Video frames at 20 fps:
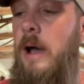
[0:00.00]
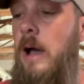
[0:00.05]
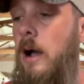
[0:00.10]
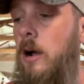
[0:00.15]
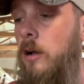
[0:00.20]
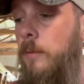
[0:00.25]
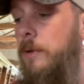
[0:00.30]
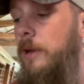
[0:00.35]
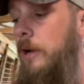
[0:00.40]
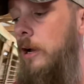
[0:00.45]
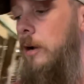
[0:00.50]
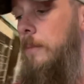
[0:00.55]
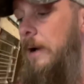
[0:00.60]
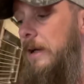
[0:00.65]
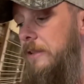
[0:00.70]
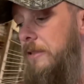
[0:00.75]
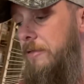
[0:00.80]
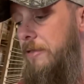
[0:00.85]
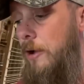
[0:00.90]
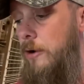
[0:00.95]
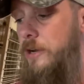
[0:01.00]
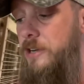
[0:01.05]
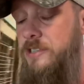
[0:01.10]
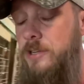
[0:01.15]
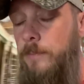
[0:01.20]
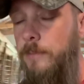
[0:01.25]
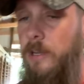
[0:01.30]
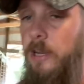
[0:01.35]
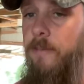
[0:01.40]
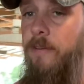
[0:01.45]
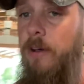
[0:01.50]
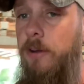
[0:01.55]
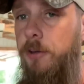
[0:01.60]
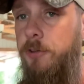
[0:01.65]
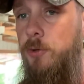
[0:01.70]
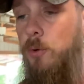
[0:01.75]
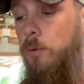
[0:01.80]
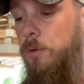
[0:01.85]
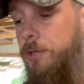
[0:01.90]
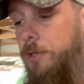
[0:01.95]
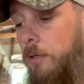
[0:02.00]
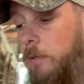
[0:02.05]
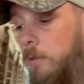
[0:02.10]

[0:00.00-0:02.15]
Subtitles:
How come you didn't hear about the 30-something they found in Georgia?